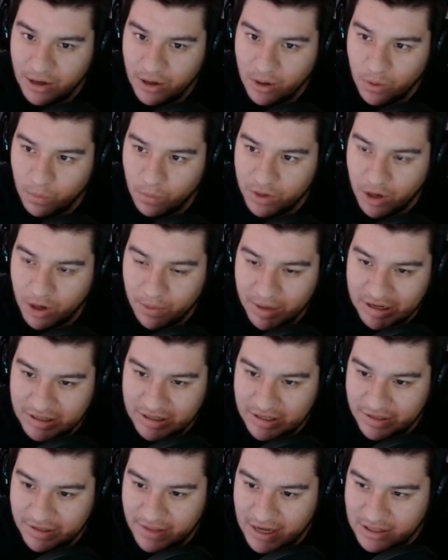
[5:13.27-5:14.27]
We already
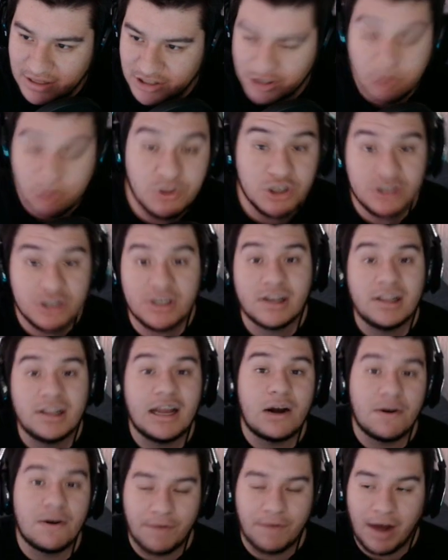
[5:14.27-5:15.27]
did that. So just to
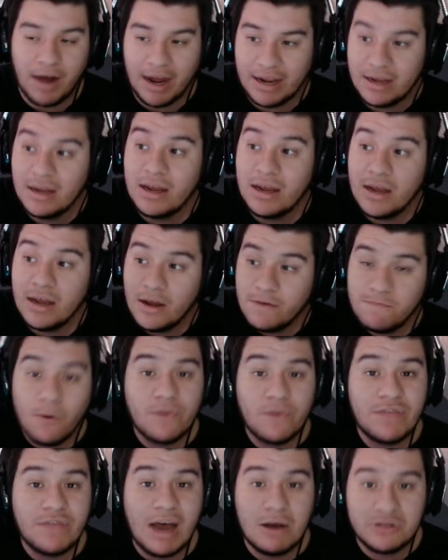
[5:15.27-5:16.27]
clarify,
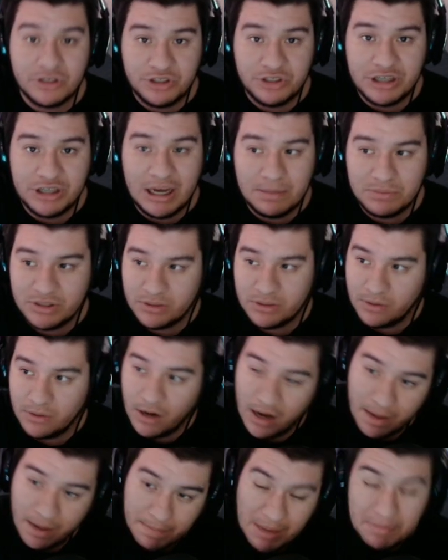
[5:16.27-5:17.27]
4,000 gems,
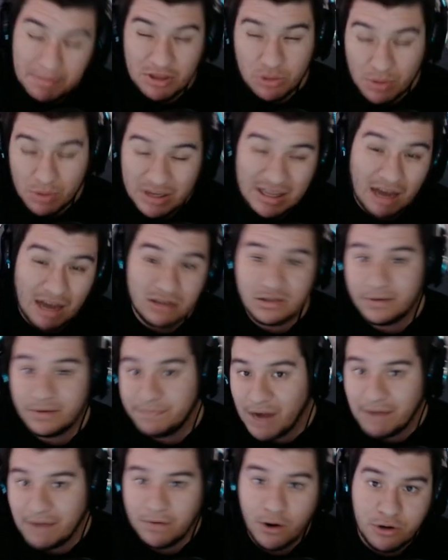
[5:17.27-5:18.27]
maybe
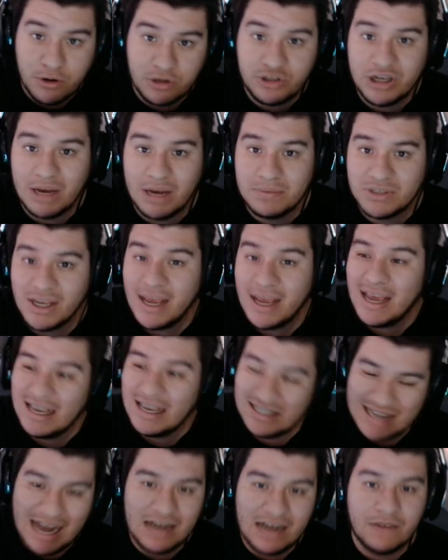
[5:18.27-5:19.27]
3,500 gems
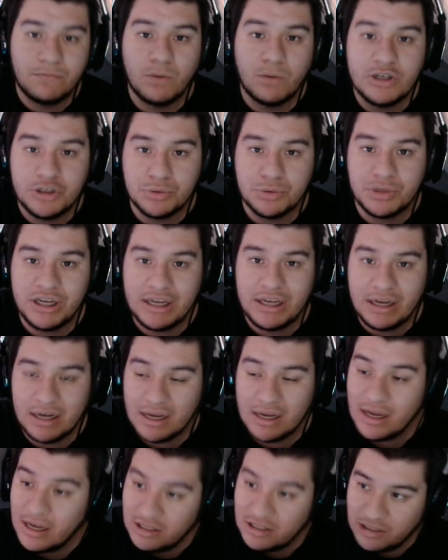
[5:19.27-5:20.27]
is kind of what you
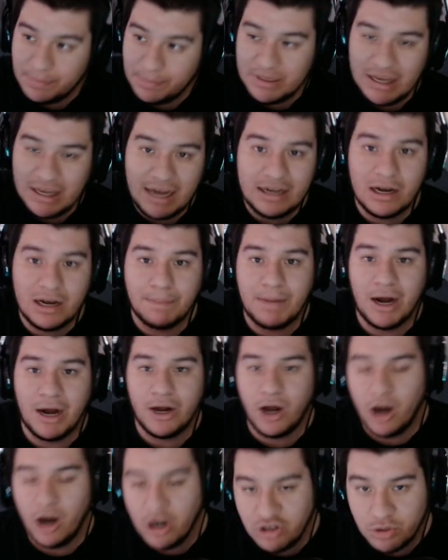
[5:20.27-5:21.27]
need to be getting about
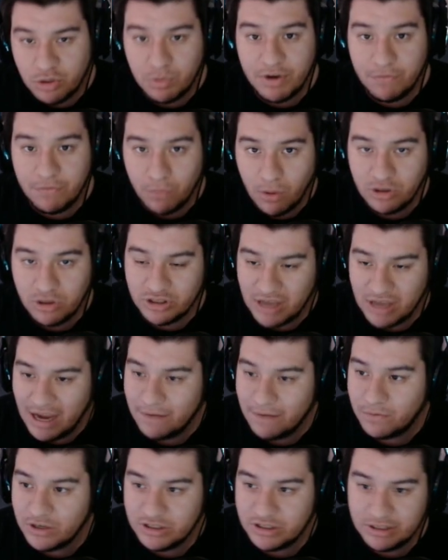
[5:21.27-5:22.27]
100 reforges
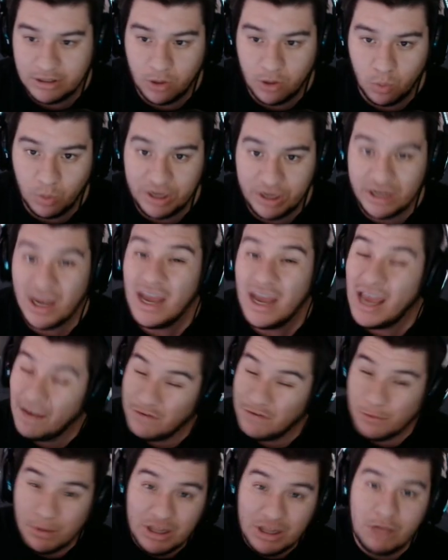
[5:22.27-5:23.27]
every single week.
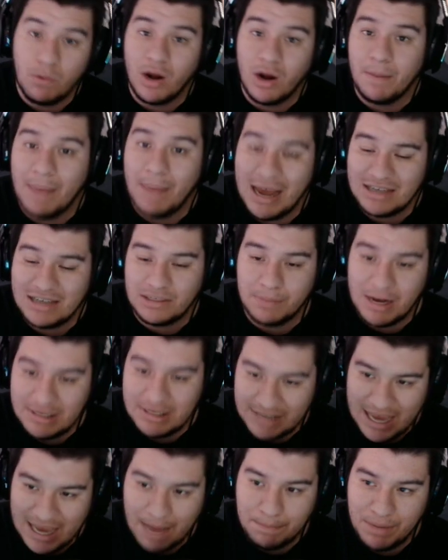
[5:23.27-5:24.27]
If you really want to
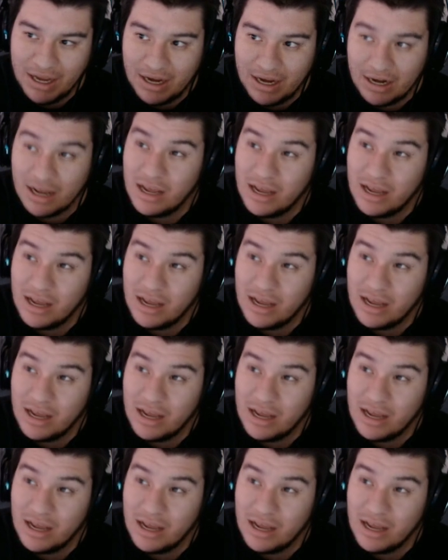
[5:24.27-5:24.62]
maximize campaign,